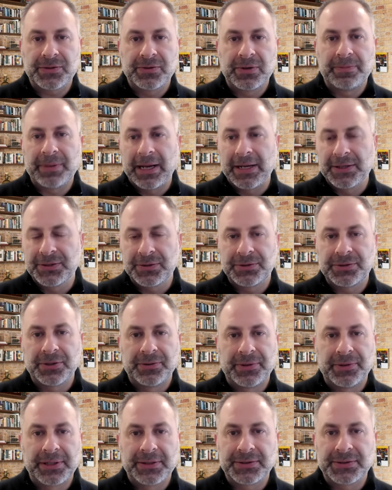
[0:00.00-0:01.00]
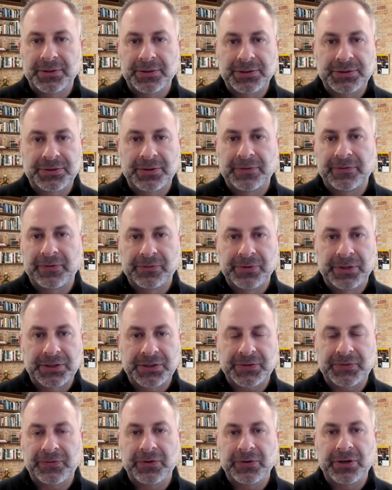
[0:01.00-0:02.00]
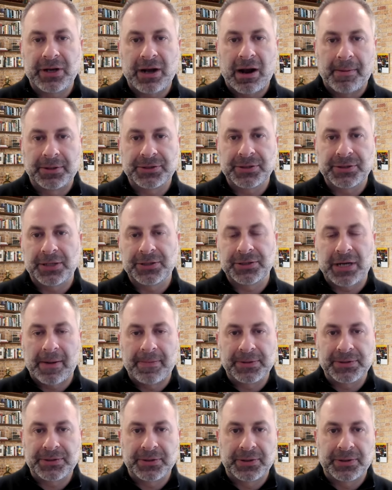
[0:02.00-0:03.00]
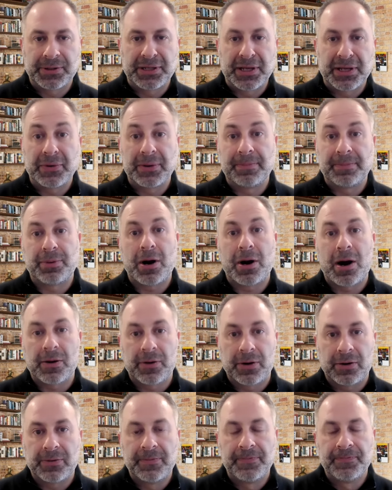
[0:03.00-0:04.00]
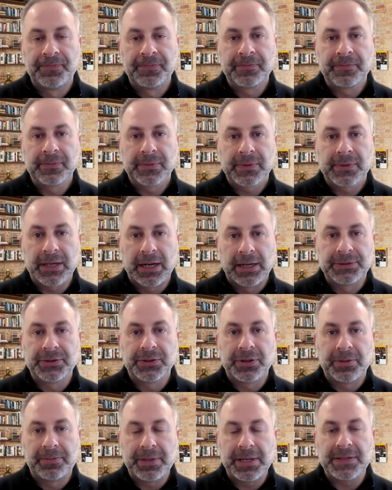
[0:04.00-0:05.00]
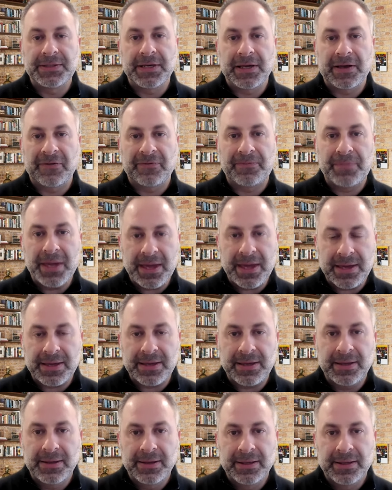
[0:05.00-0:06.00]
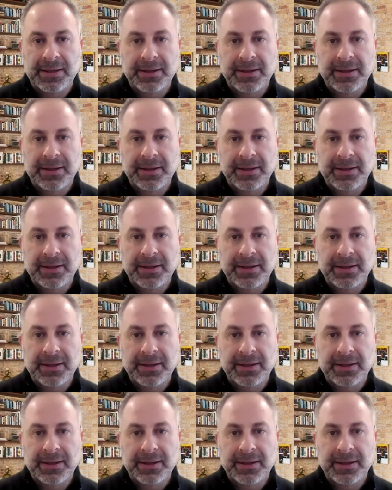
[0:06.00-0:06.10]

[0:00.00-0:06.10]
So what banks were doing is there was sort of a risk-free arbitrage opportunity. They would borrow under the BTFP,